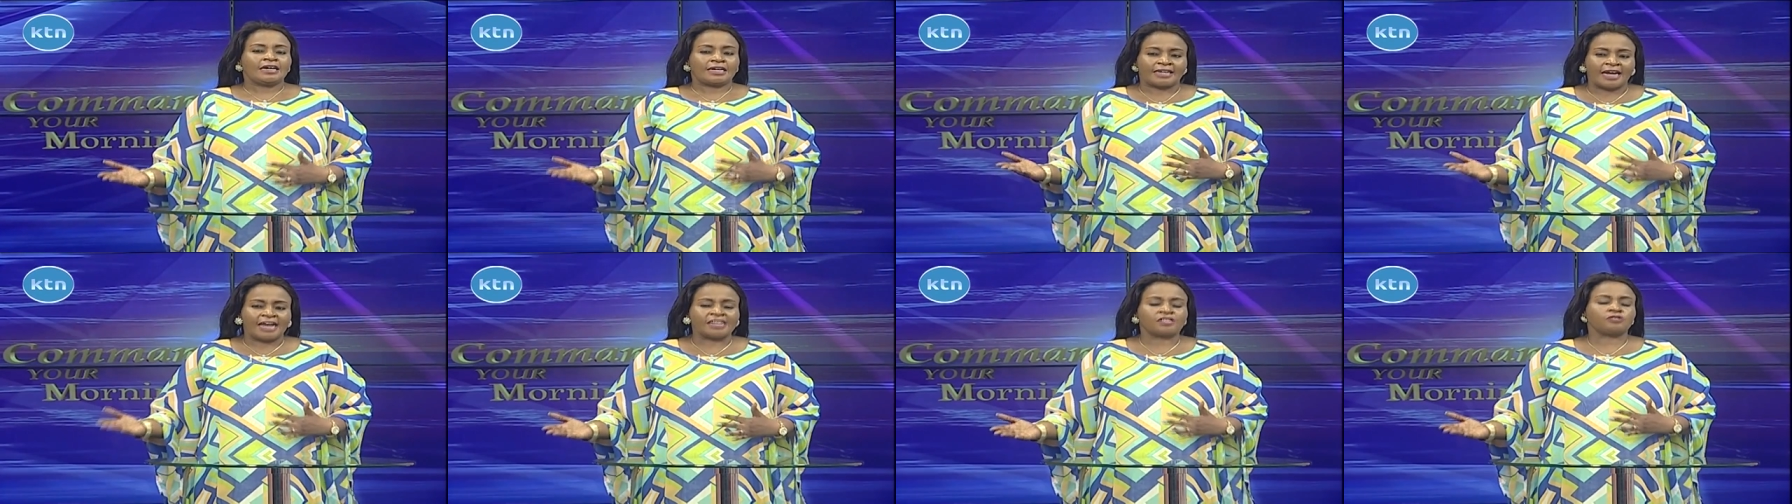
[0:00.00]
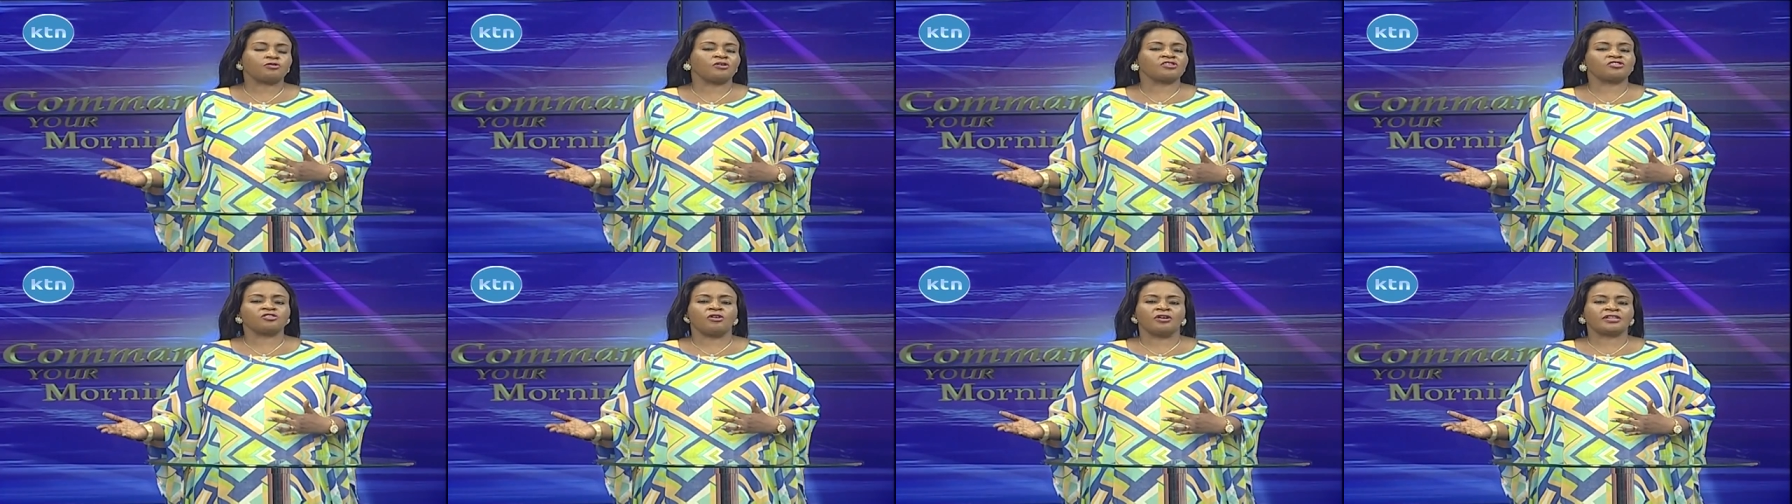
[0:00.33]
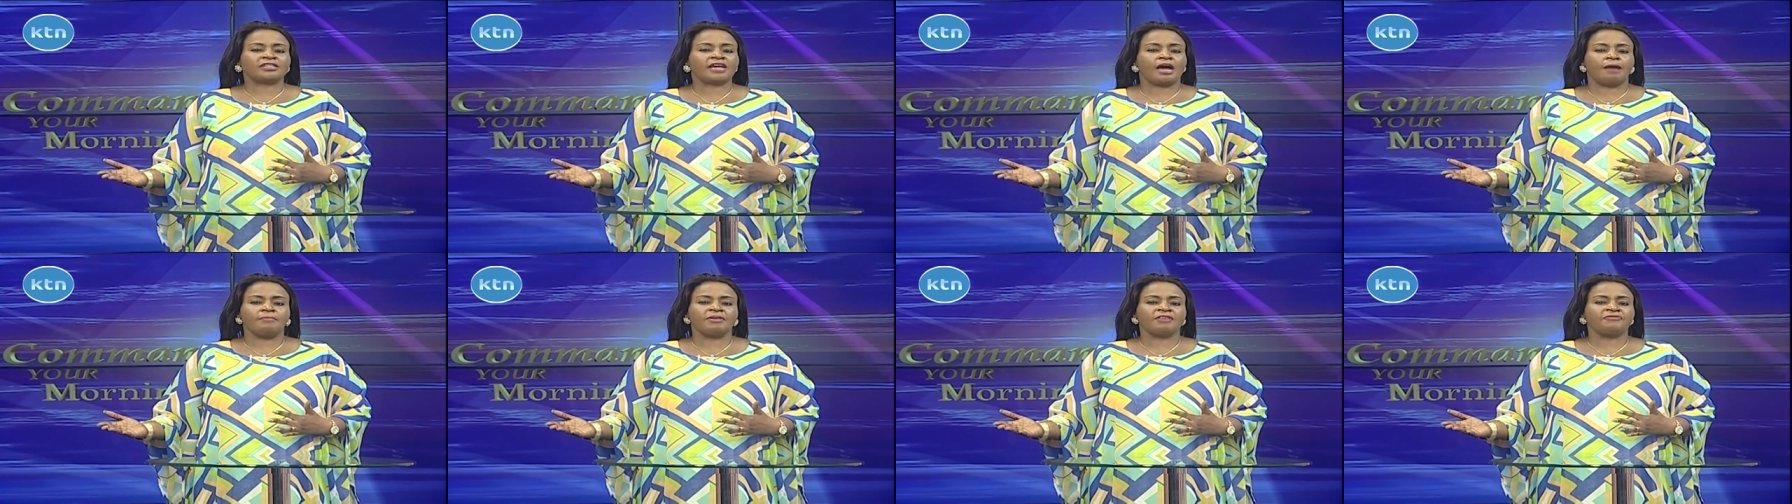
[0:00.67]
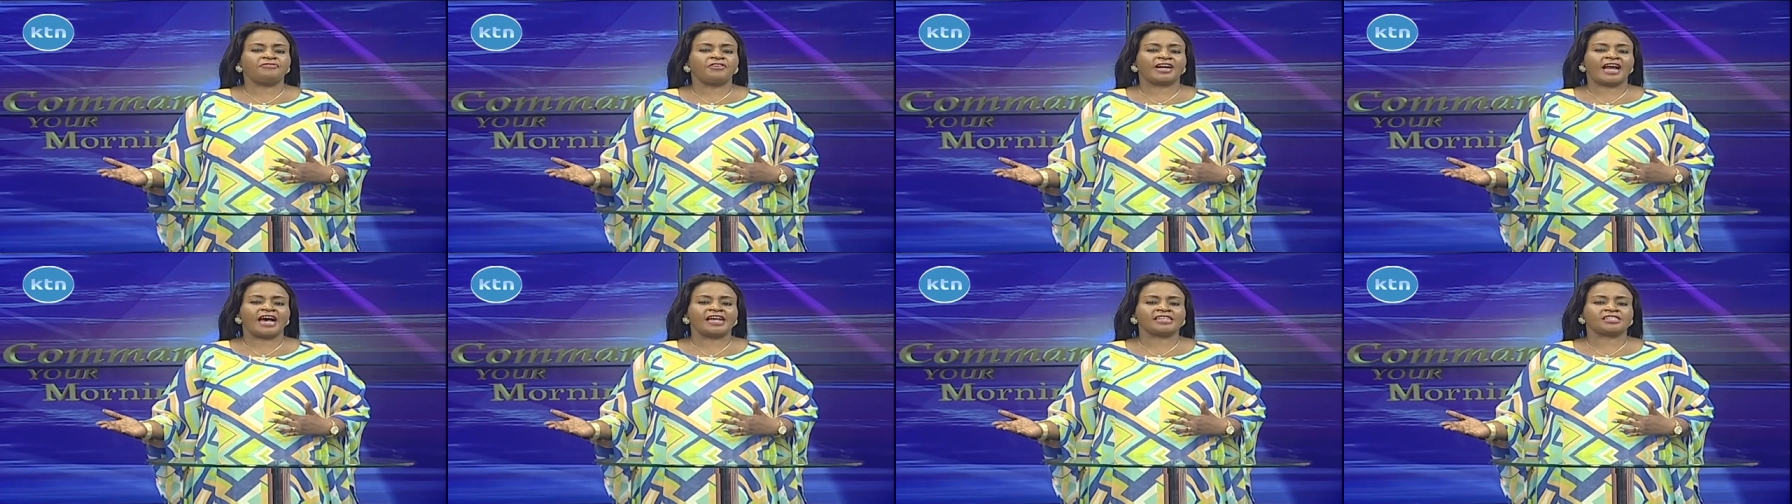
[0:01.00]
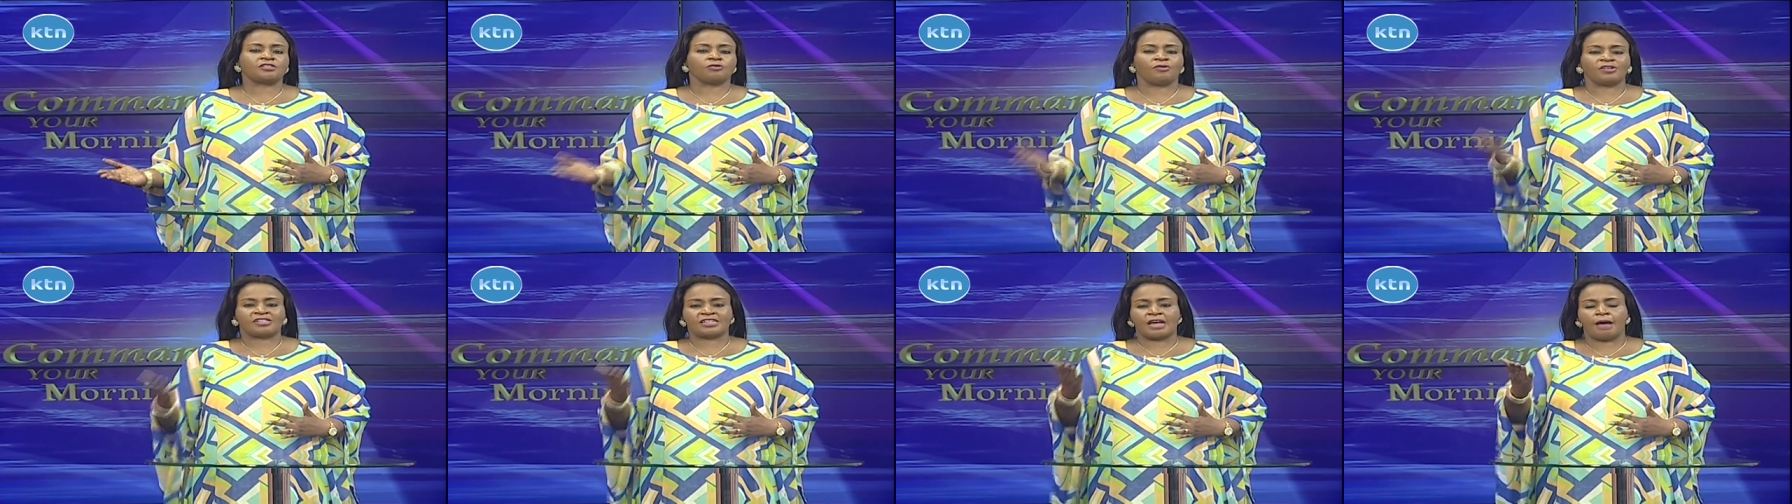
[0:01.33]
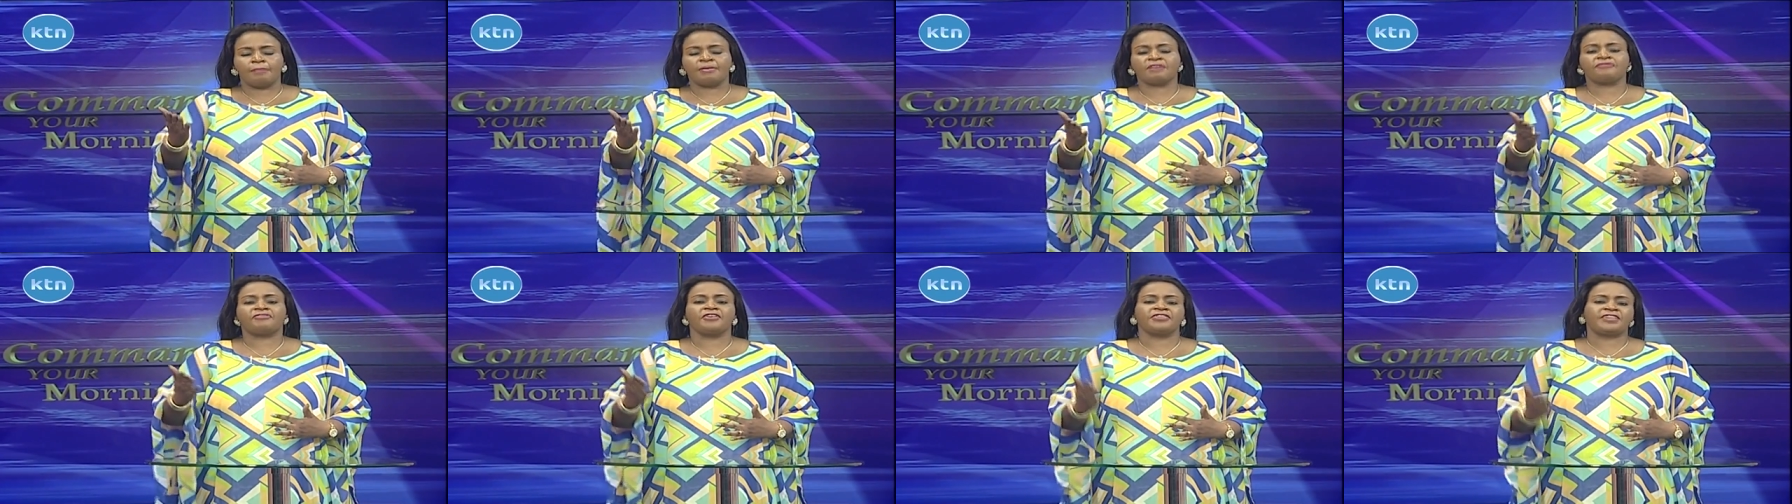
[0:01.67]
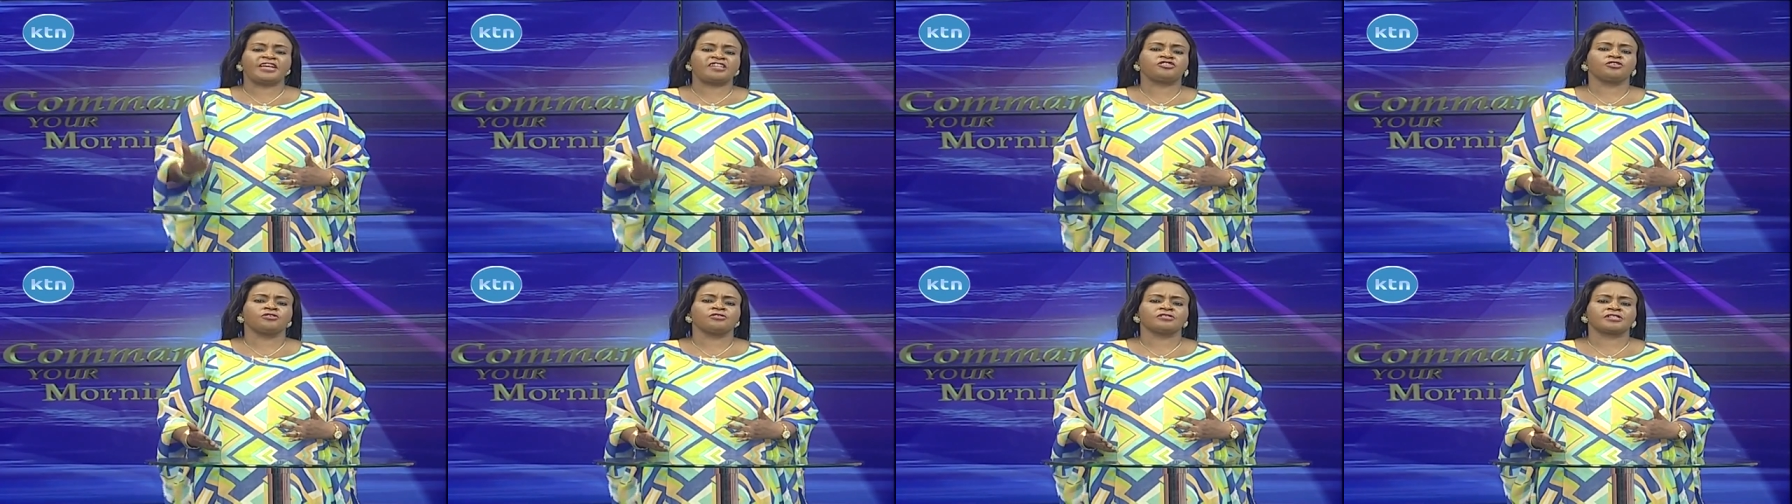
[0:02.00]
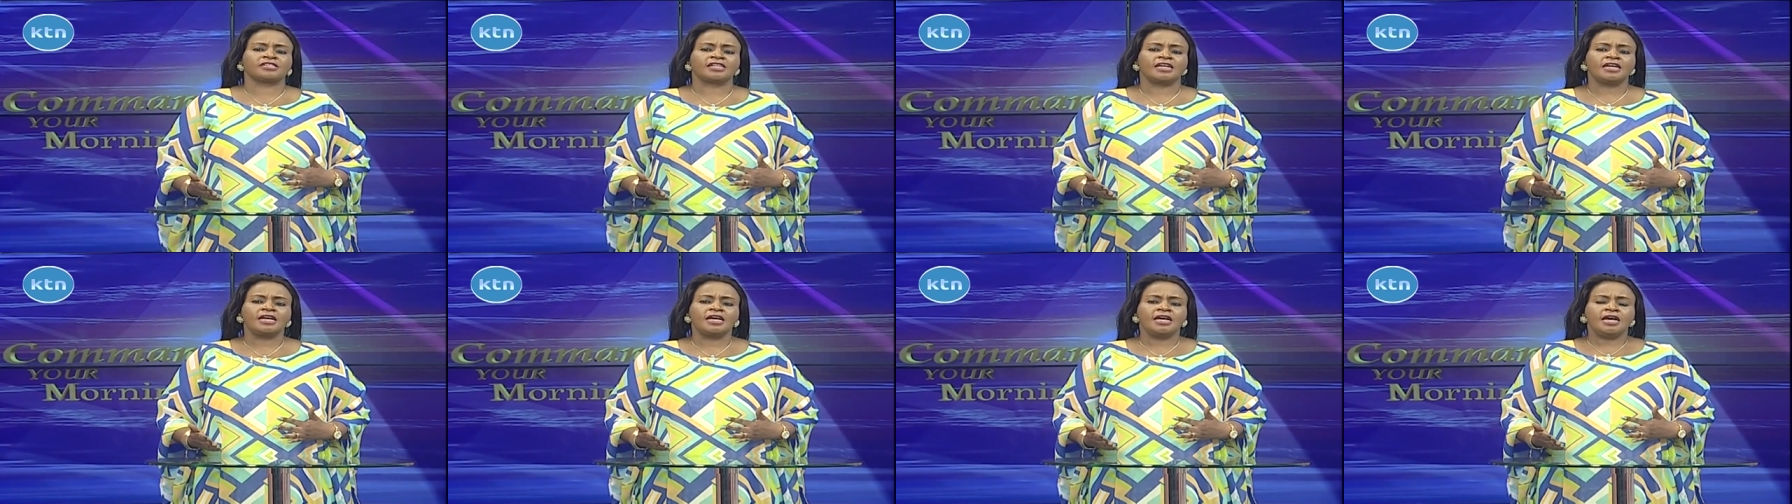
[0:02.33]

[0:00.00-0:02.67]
Christ was not coming for us, he was coming for the Jews.